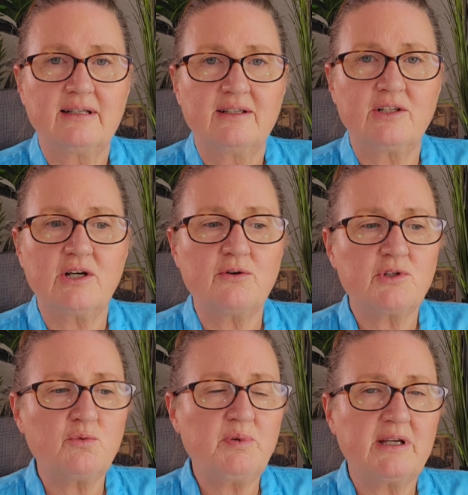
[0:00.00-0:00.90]
You know,
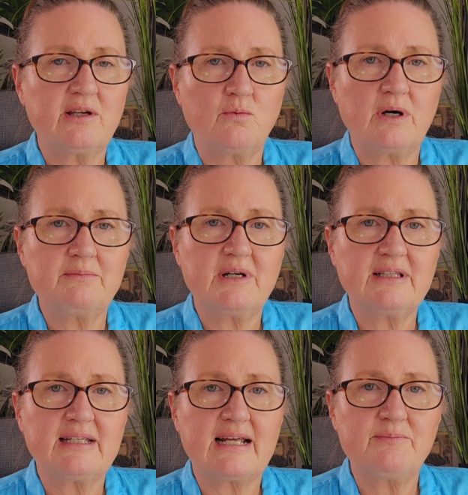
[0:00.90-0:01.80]
you pick it one
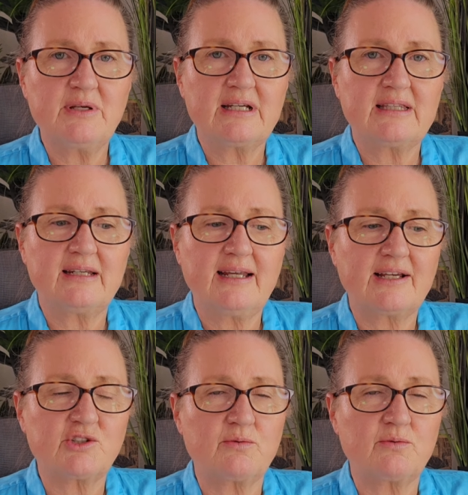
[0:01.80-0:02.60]
month and I pick it the next,